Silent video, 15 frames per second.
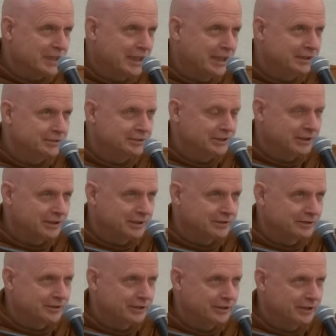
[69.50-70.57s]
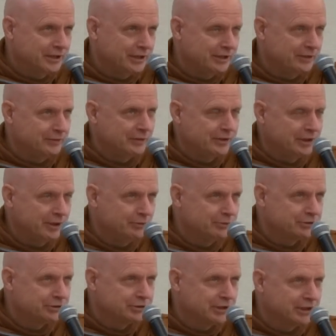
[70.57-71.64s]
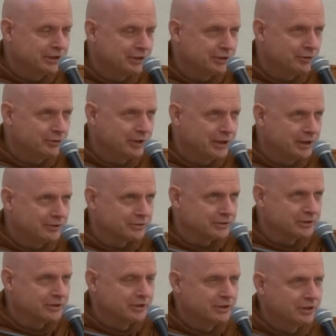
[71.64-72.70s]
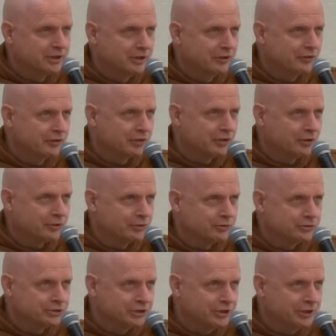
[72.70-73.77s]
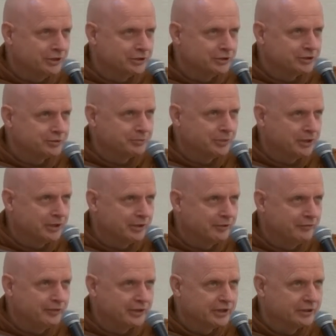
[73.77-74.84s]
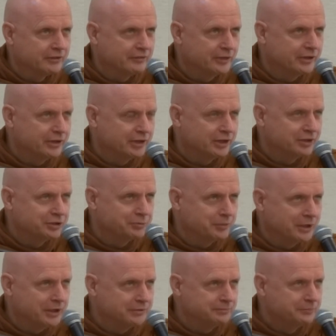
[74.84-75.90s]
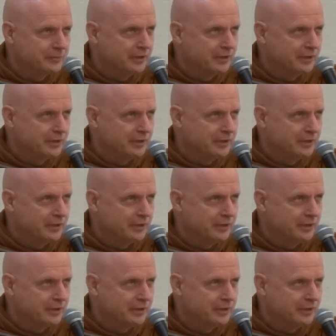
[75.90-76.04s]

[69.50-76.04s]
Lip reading: and he was taken around the local church by the vicar, a very nice man.